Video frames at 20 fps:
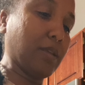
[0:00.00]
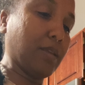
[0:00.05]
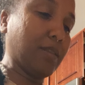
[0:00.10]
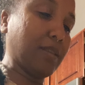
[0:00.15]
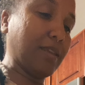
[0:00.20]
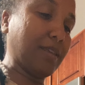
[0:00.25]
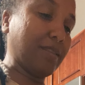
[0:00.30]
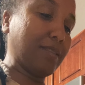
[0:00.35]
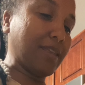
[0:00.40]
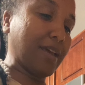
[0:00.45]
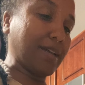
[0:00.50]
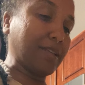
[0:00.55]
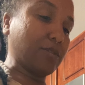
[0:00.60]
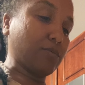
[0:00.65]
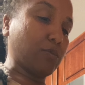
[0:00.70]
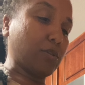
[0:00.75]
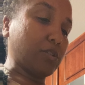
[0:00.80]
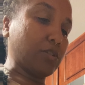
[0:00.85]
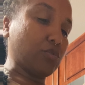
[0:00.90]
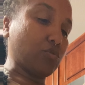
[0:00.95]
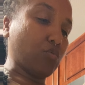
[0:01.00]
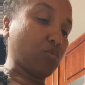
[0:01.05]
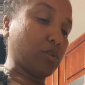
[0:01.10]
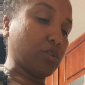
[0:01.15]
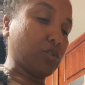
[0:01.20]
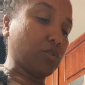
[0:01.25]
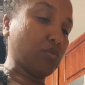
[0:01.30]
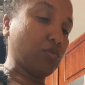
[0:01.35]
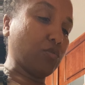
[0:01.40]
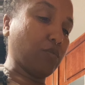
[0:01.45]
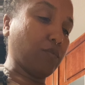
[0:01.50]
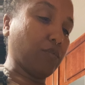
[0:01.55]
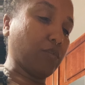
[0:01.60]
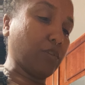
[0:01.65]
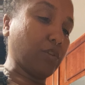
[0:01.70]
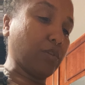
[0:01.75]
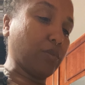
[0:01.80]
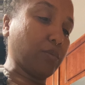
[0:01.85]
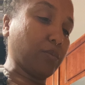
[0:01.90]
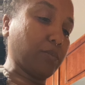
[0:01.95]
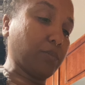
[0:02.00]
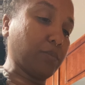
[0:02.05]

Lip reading: then that's what it's going to do for you.